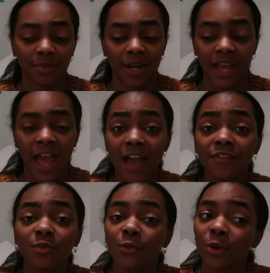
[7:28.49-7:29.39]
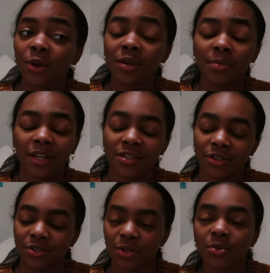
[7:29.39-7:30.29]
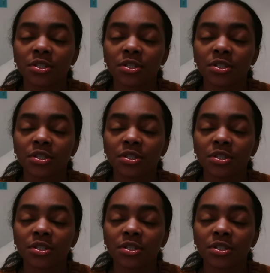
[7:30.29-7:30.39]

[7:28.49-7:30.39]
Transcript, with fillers: but I haven't worn because they're too